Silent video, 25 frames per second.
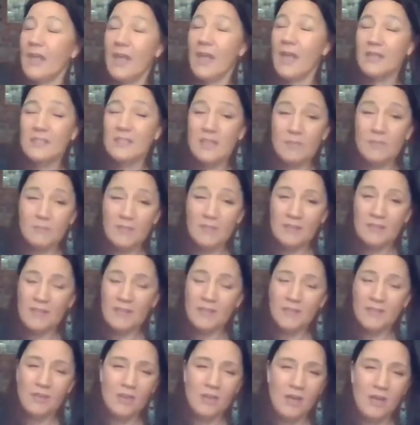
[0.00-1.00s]
accepting
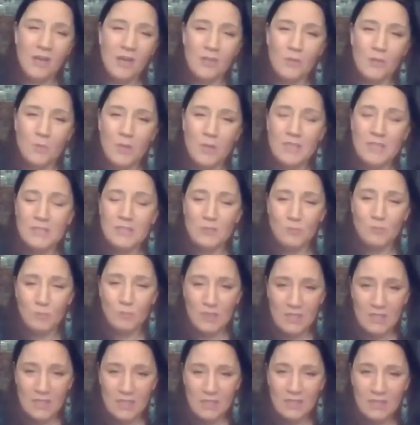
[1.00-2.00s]
that there are other ways of
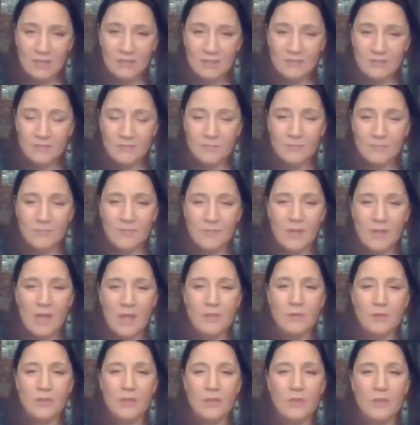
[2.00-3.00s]
being
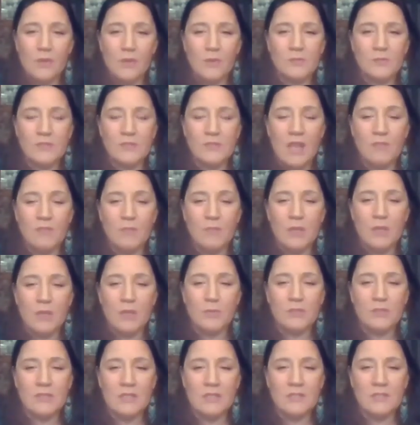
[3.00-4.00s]
other than those that have been
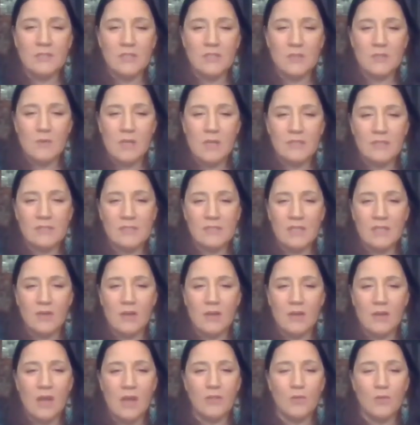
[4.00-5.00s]
presented to us. There
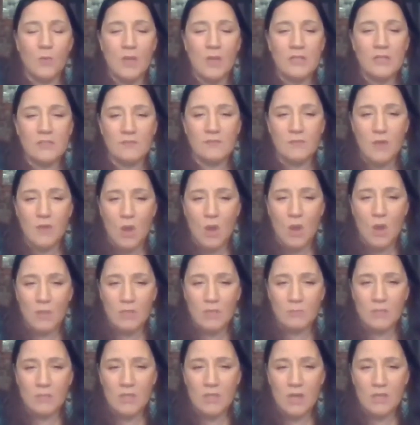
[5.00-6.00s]
are other ways of
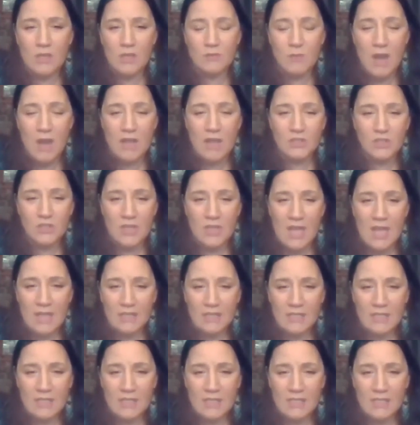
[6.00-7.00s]
knowing beyond
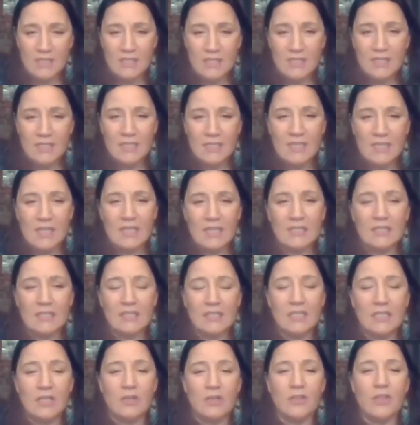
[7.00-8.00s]
rationality and
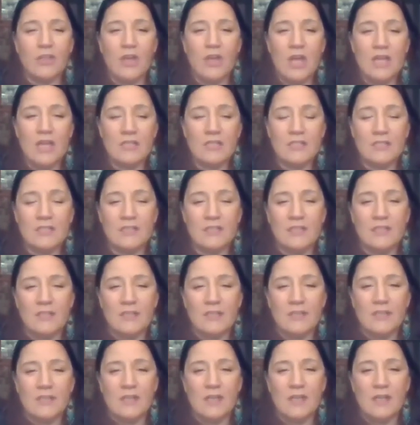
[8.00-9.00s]
linear thought.
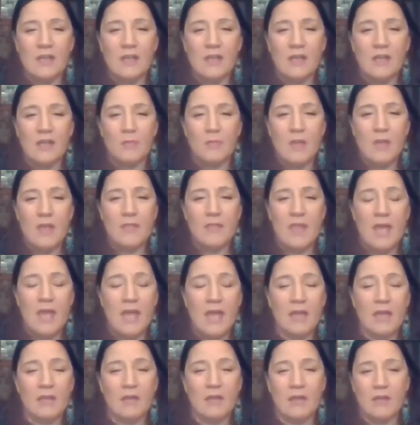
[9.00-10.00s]
And
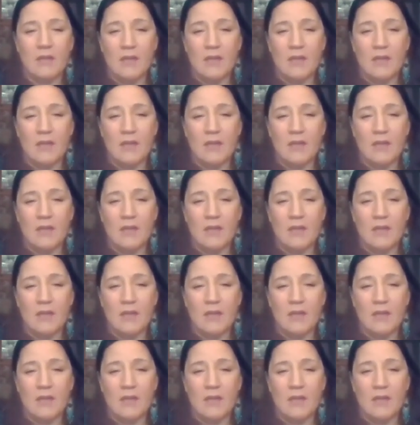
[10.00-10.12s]
that